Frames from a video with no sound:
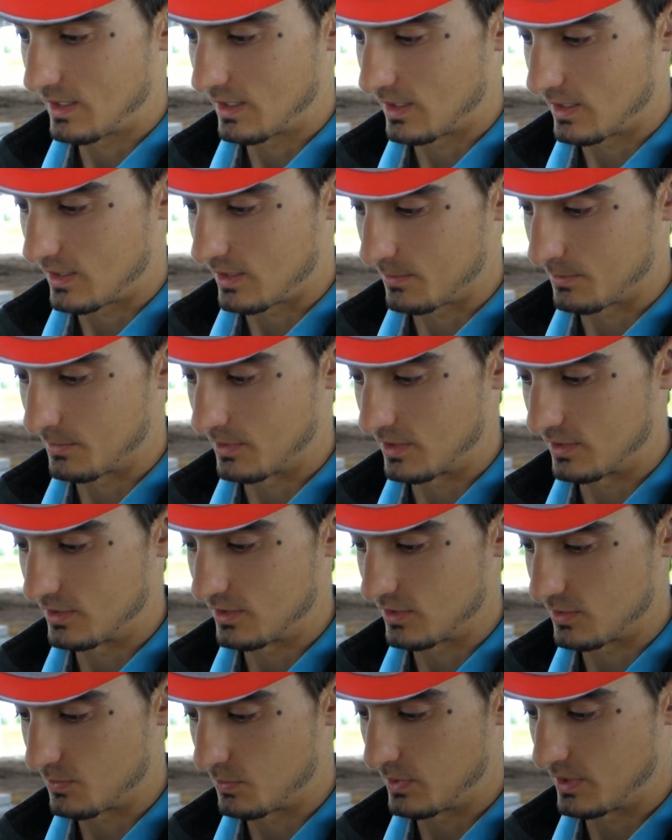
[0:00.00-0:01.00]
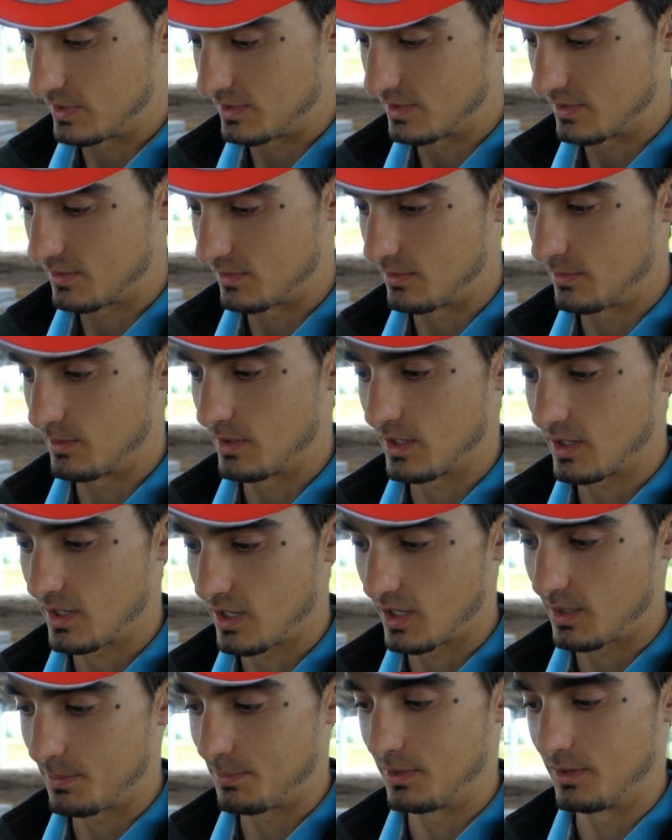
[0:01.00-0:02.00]
and I'm going to just whiz through a
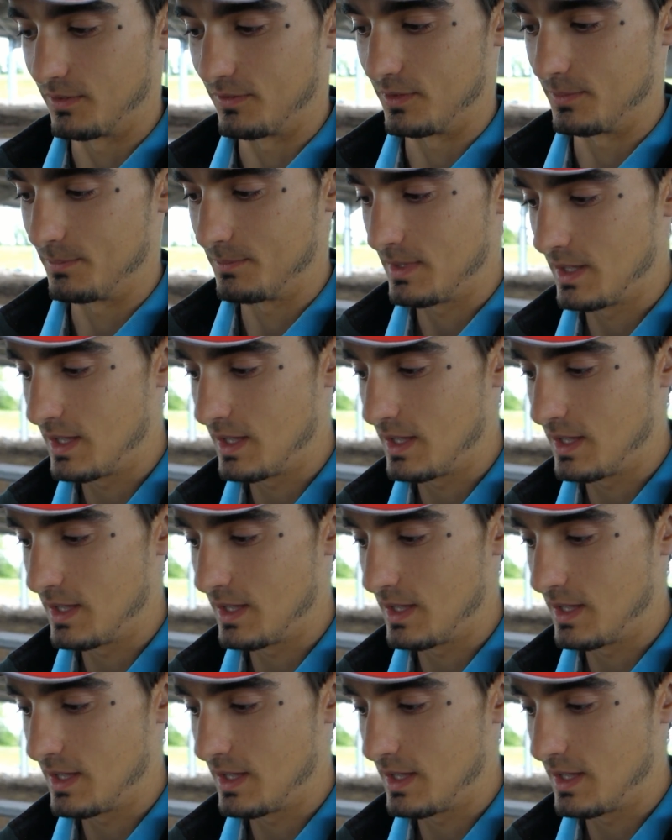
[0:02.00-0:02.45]
couple of them.